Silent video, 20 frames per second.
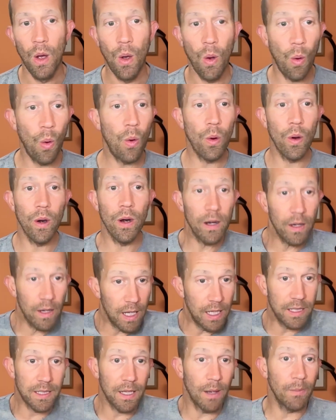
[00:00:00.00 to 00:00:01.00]
Or
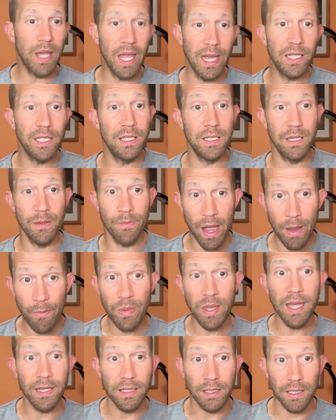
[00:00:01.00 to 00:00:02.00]
in some cases, you might
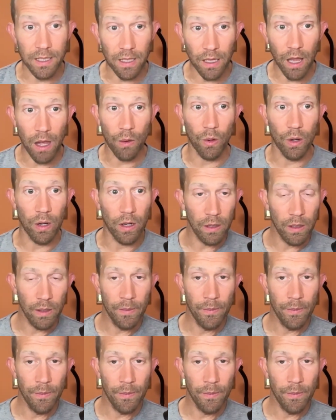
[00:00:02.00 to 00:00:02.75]
be getting slower